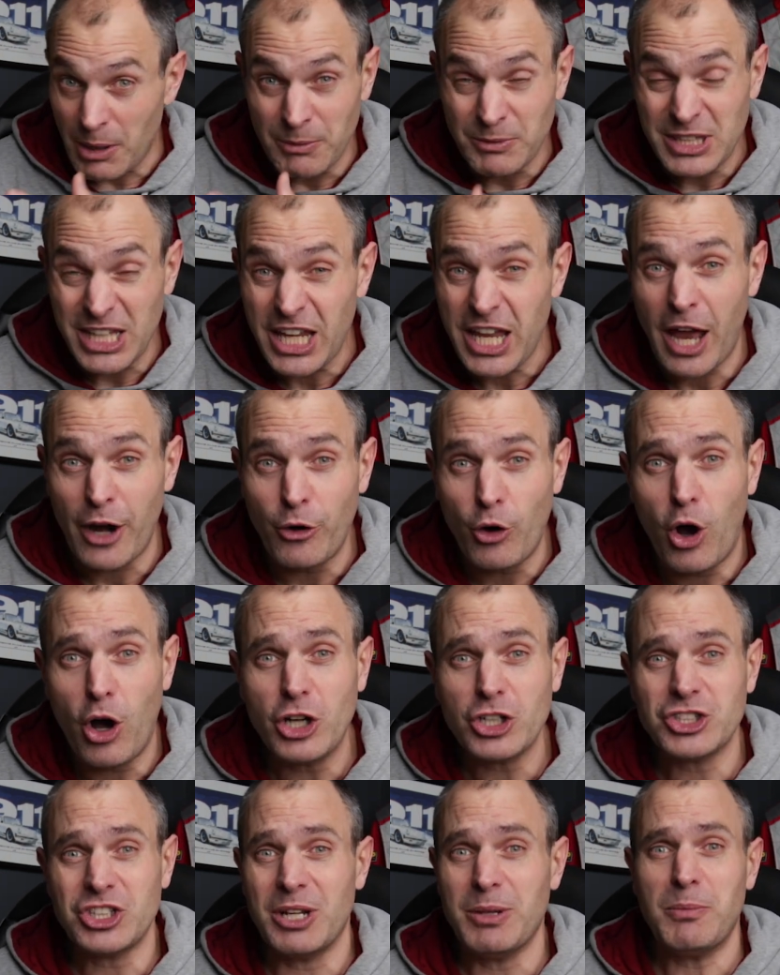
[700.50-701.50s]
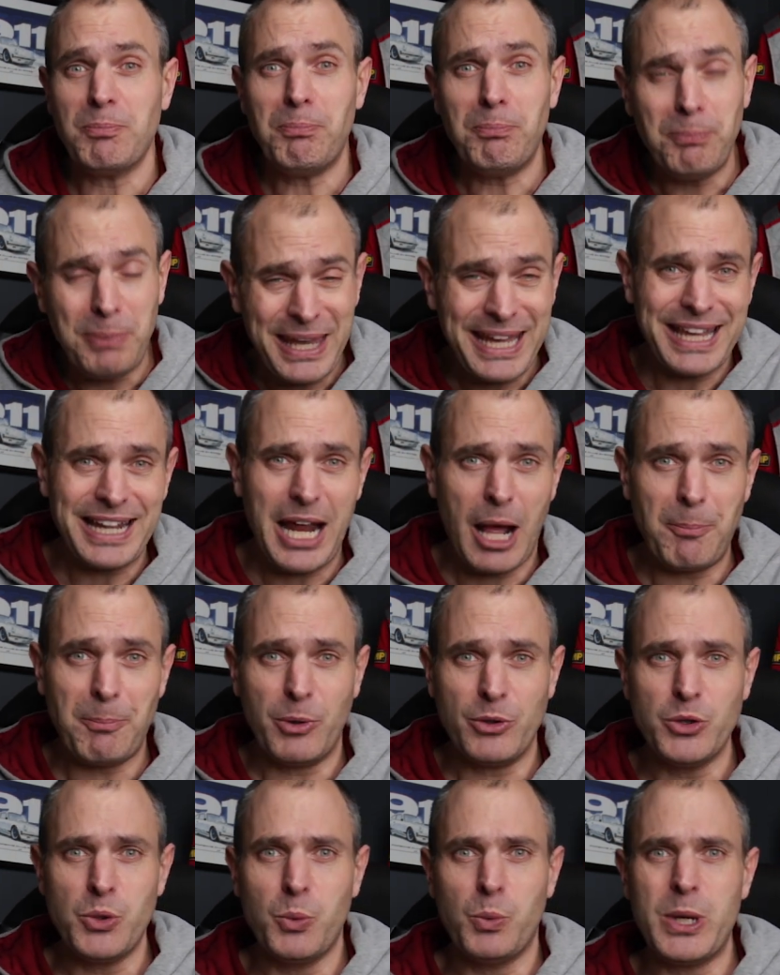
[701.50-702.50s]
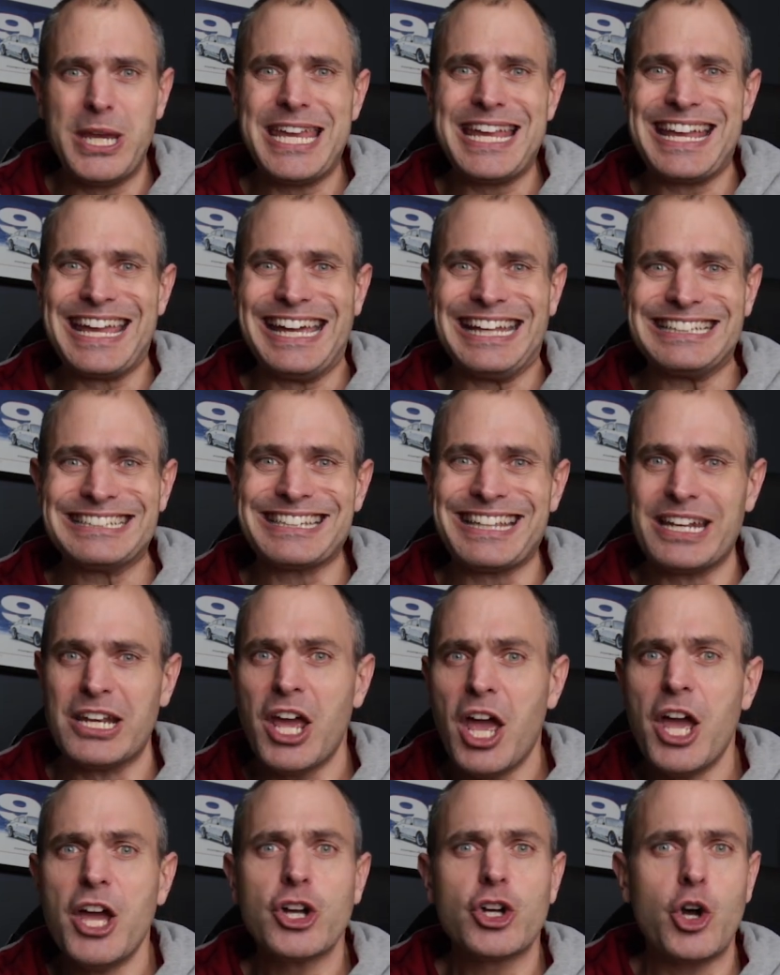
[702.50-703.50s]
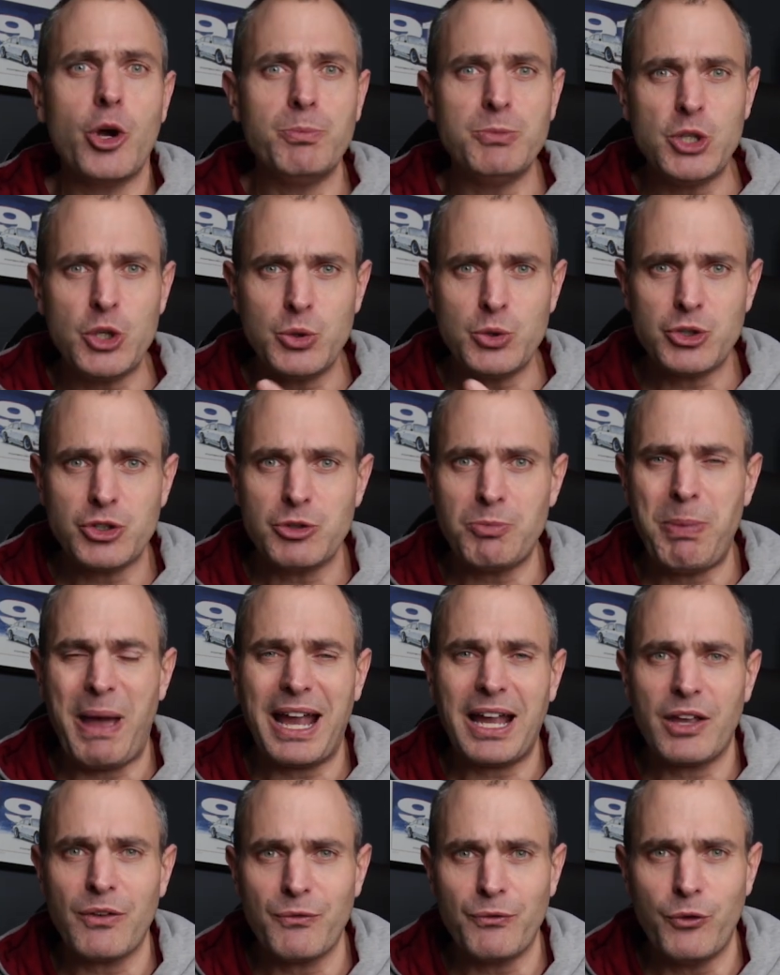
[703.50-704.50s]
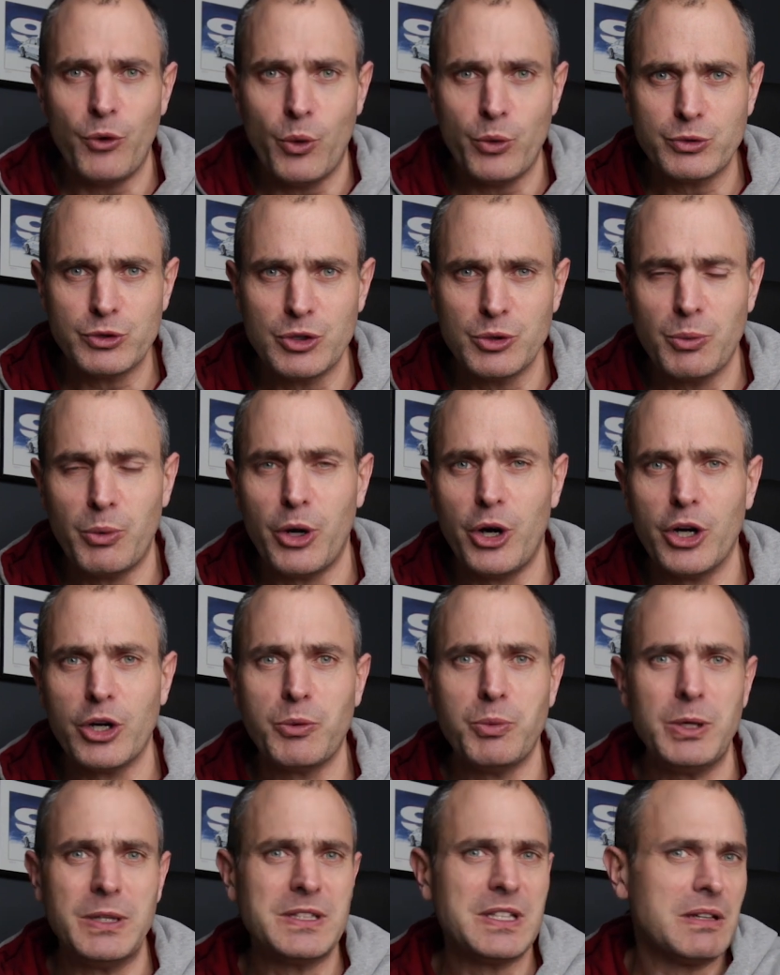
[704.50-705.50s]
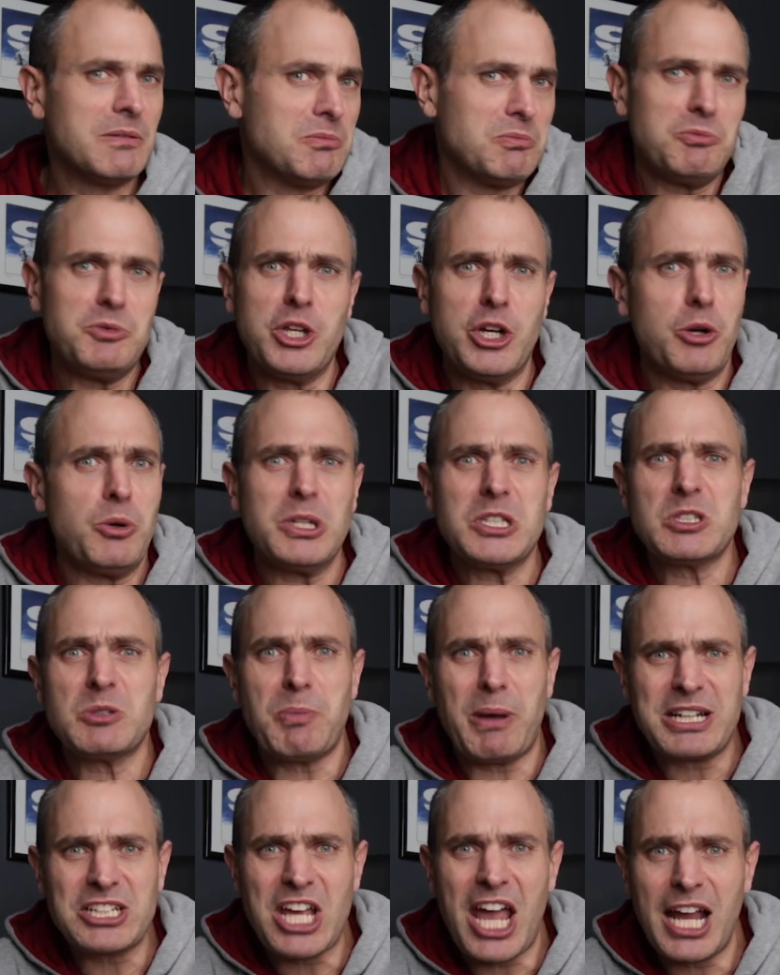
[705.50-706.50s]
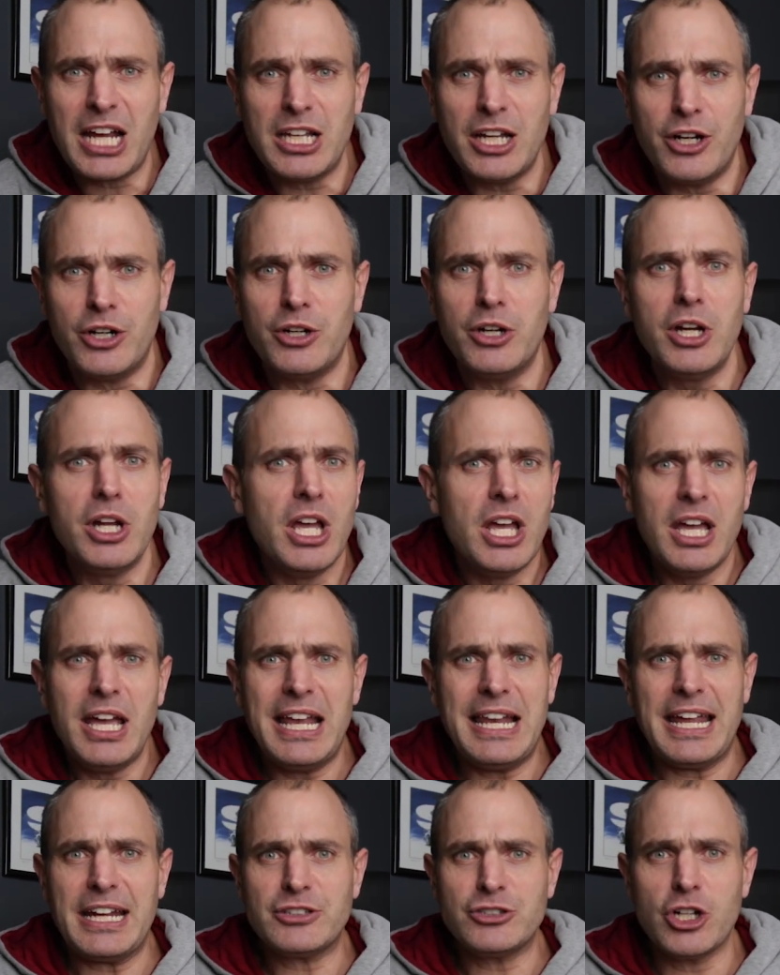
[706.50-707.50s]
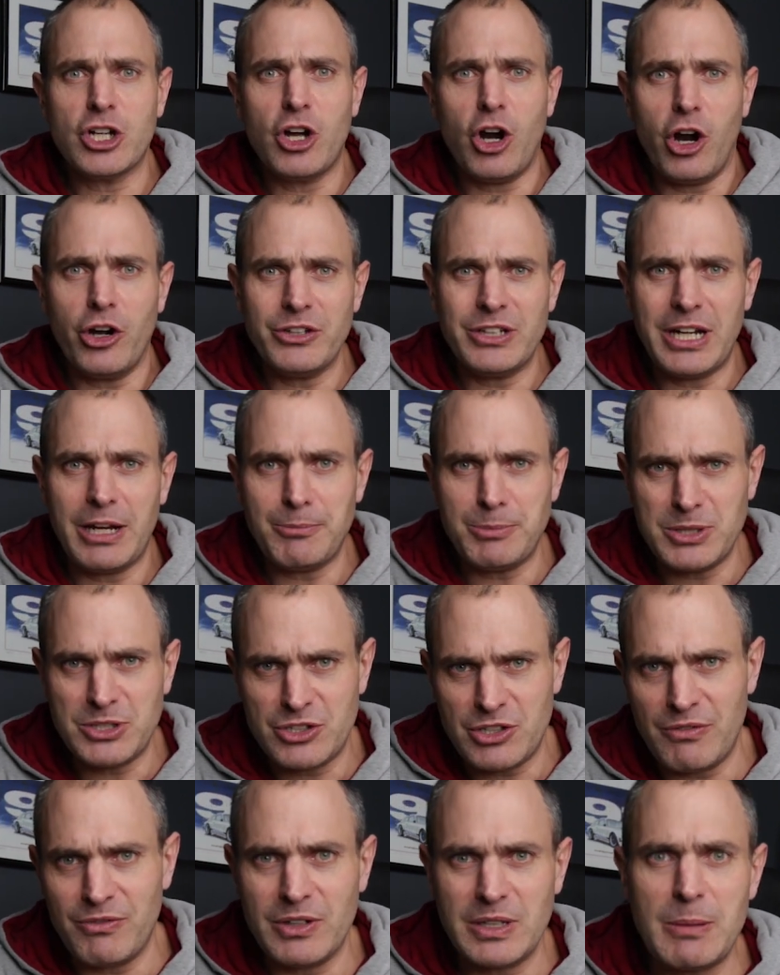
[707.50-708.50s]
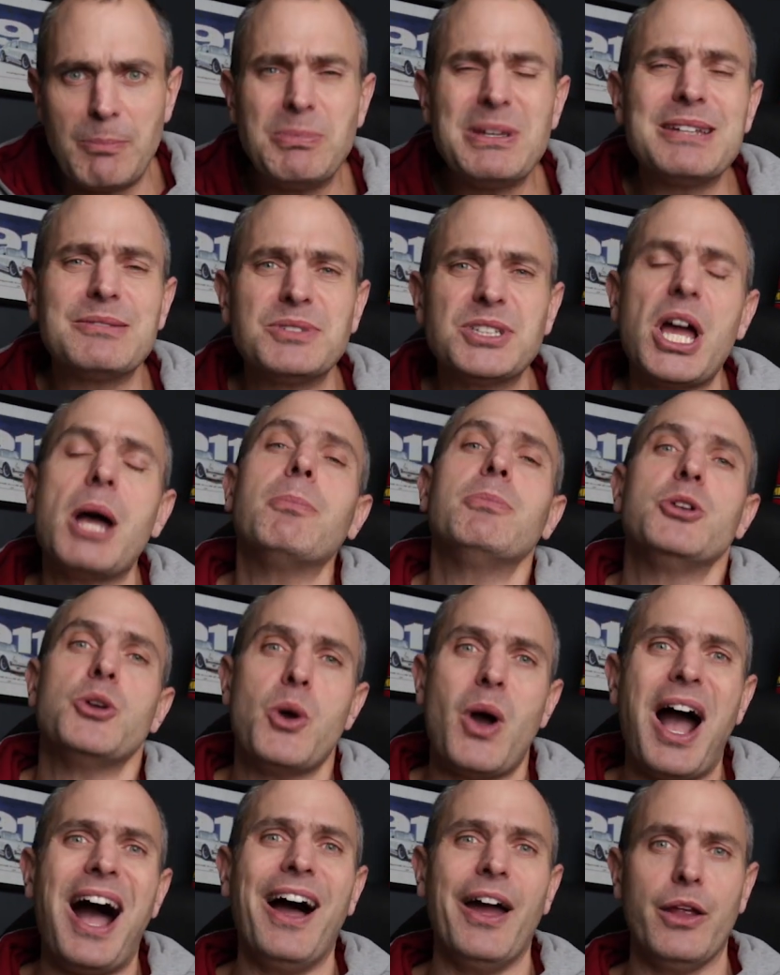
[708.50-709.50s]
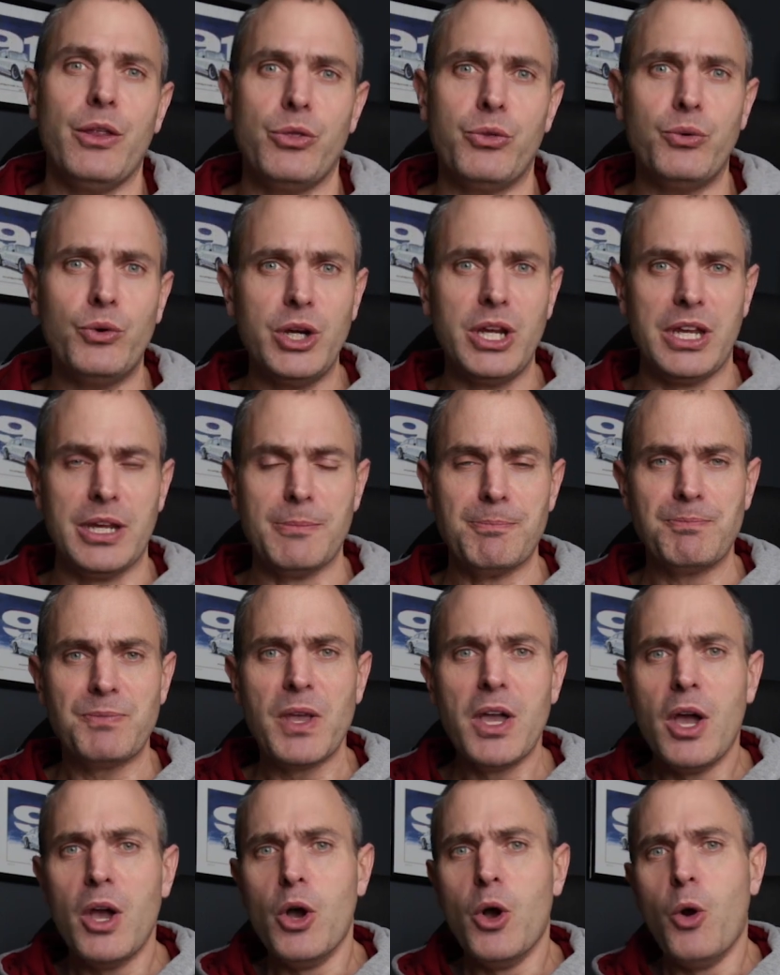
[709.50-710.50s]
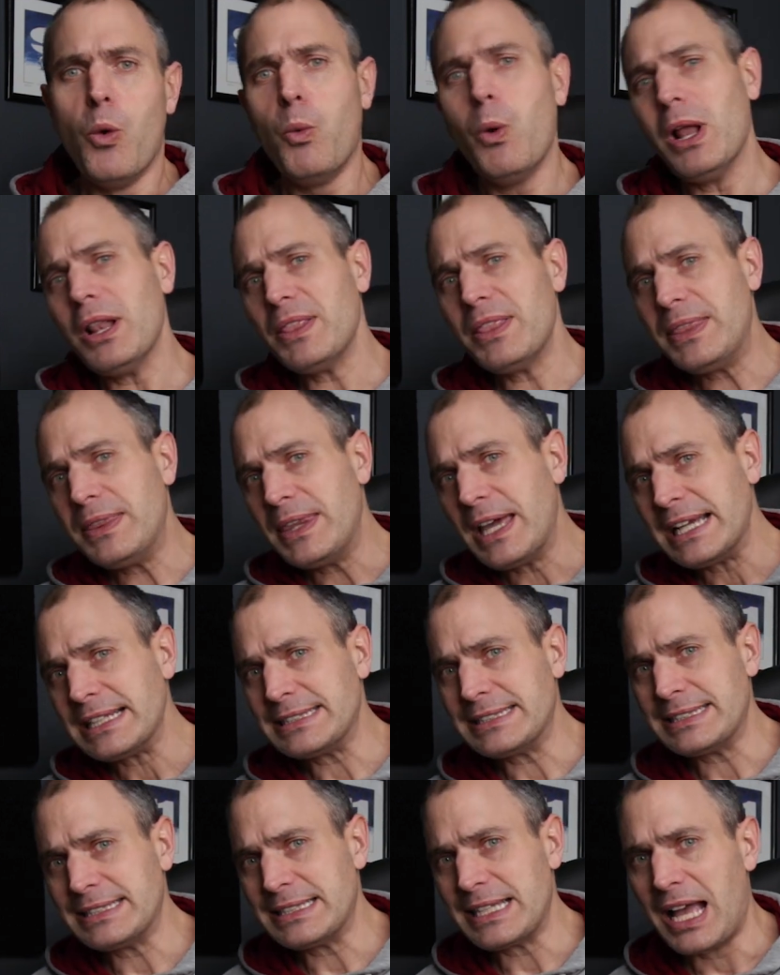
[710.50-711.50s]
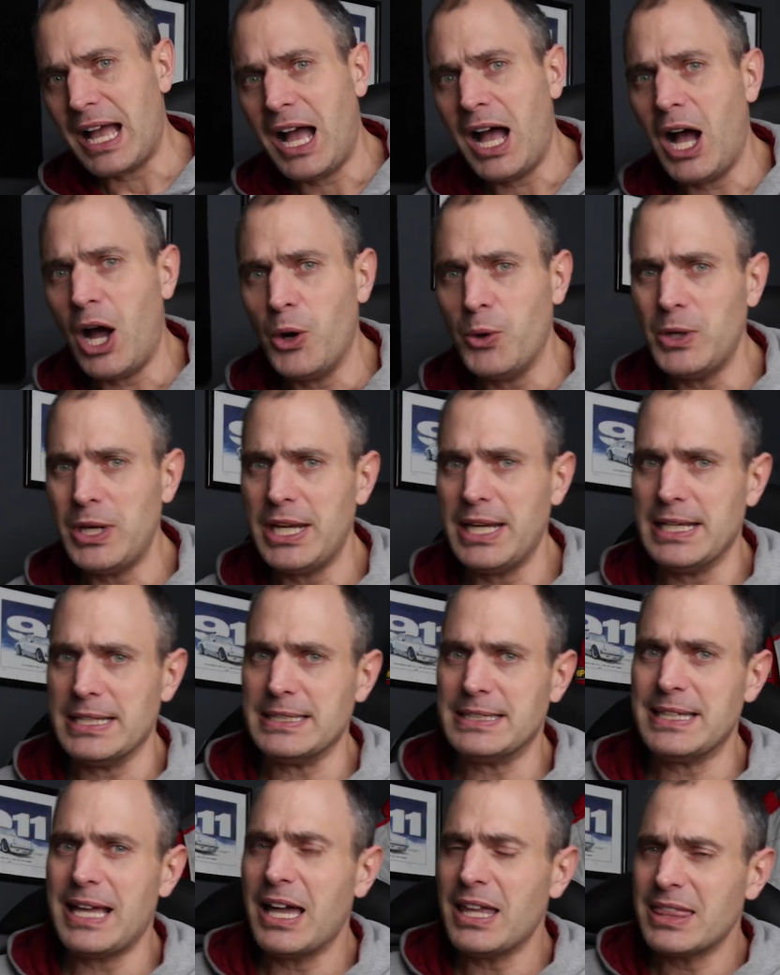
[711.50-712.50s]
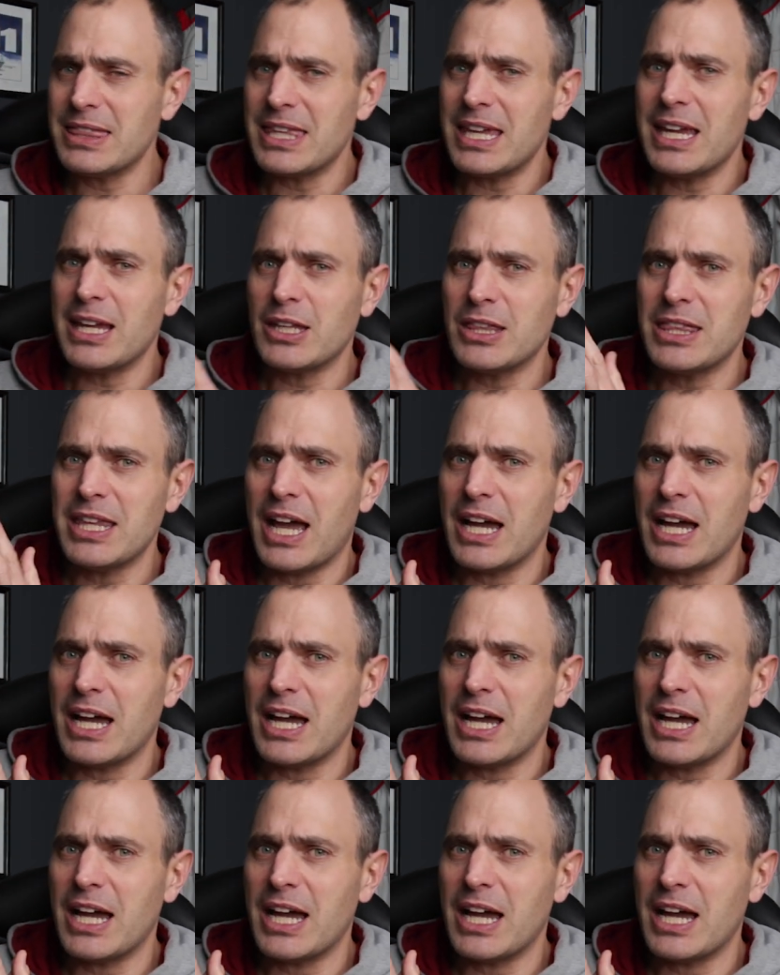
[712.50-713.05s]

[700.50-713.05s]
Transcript: the garage and pick it up on the weekends and commute back and forth to work with some, you know, a spectacular electric car that I've been driving, the BMW i3. Well, that's how it is. I think